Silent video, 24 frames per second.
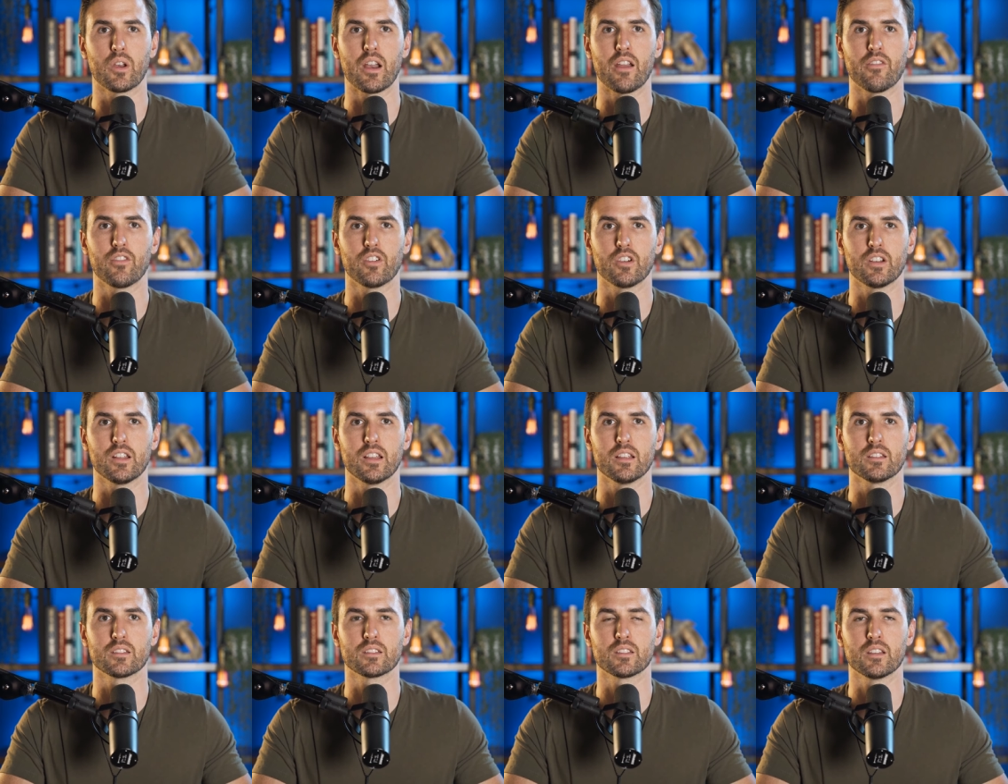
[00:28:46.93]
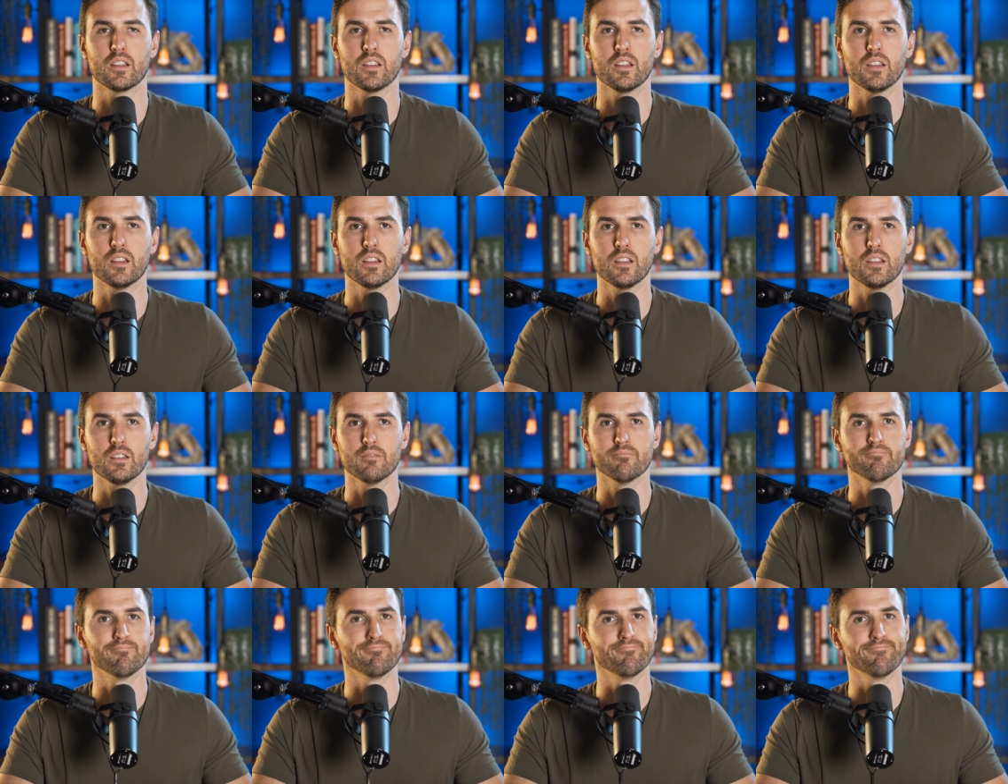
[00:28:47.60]
whatever it is.
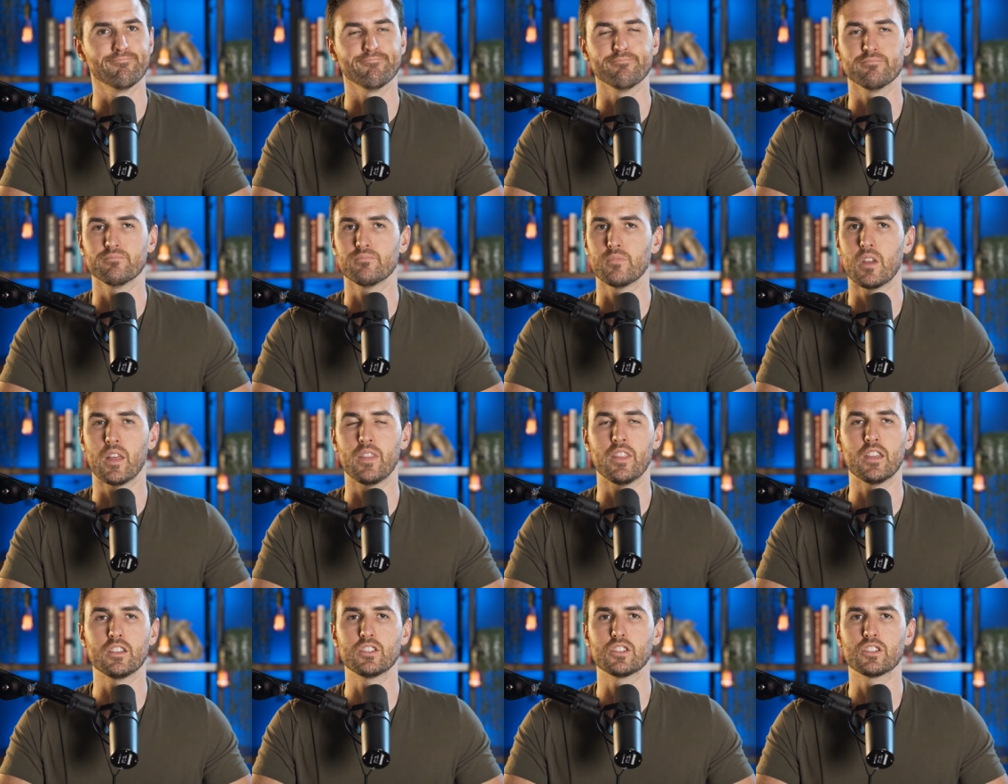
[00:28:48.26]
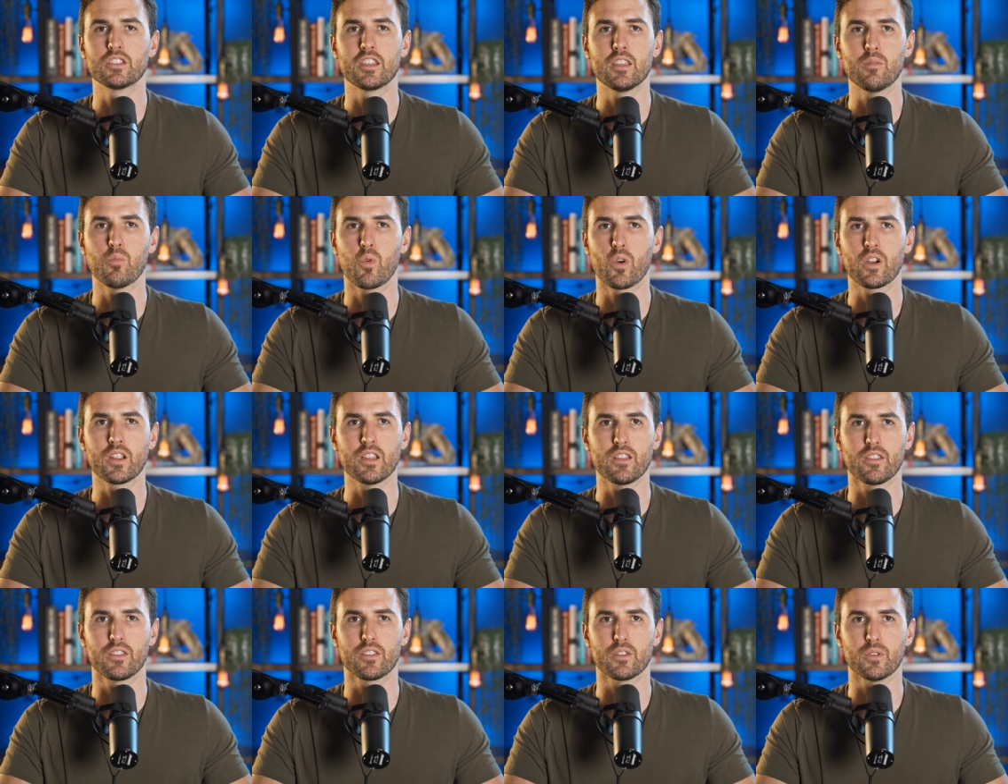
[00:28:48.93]
And then just keep
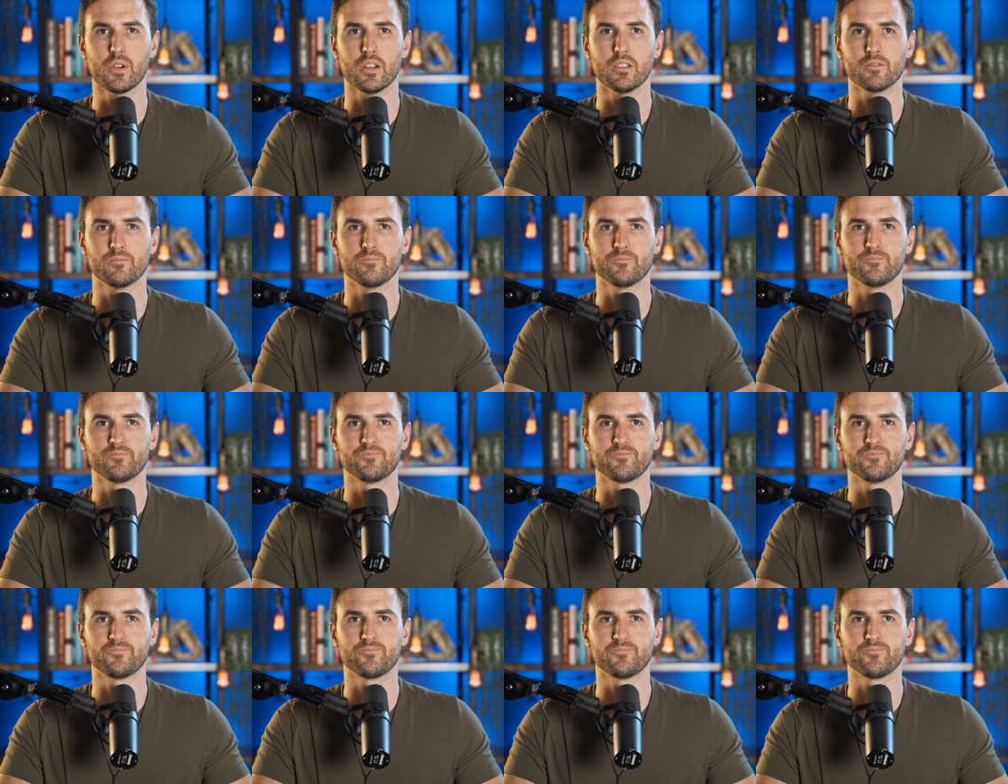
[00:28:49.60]
working through it.